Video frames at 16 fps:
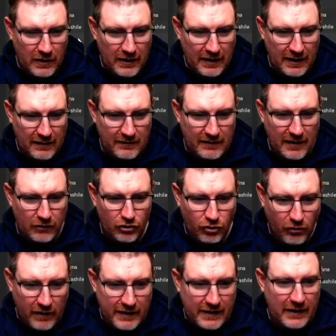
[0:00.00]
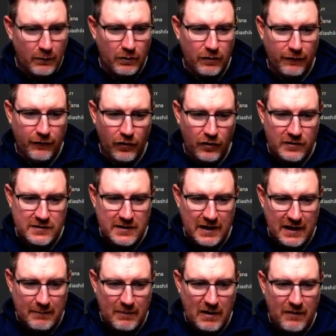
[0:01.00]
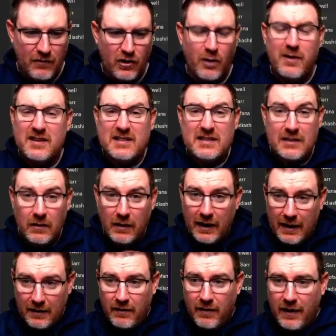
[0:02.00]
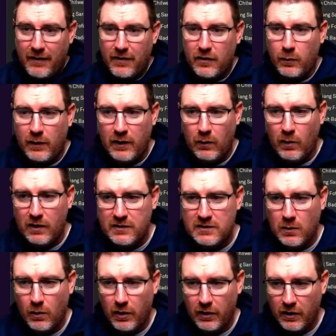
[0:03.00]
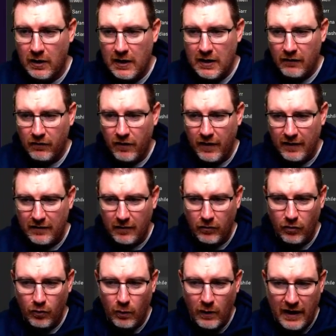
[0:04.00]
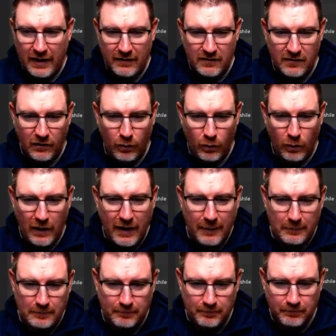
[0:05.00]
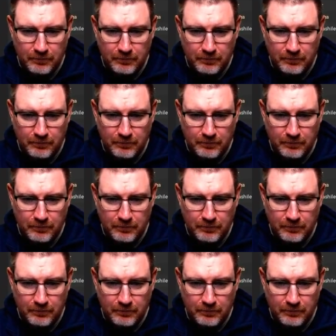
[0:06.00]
and he's now training with the first team, even though he's still in the under-21 squad. So that's a good way to